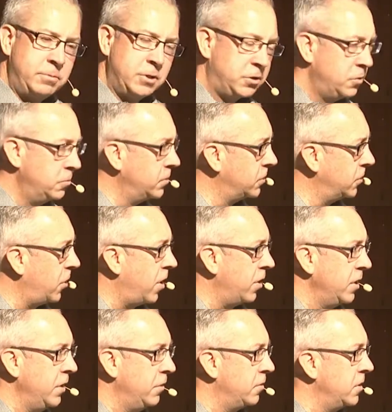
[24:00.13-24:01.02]
to his law,
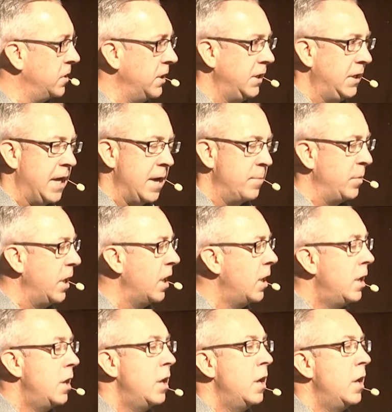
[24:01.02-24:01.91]
neither indeed can be.
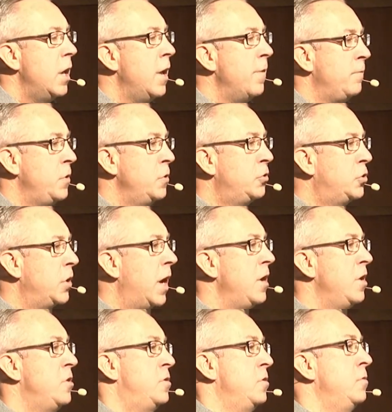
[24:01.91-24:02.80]
If you try to
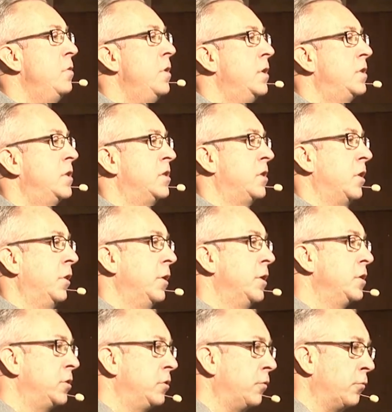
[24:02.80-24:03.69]
do this as a
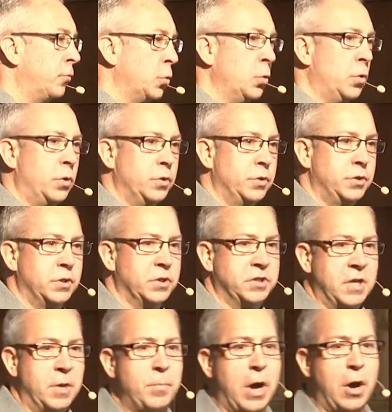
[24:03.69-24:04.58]
list of rules to
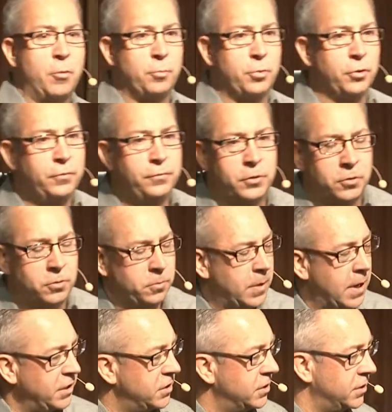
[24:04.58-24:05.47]
somehow prove your own
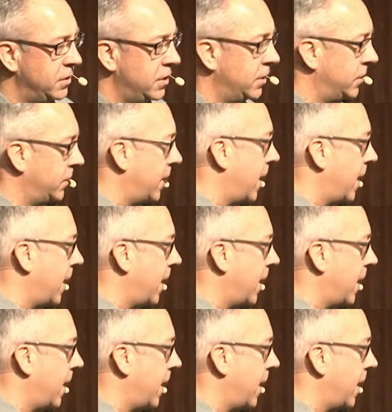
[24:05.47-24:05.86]
righteousness,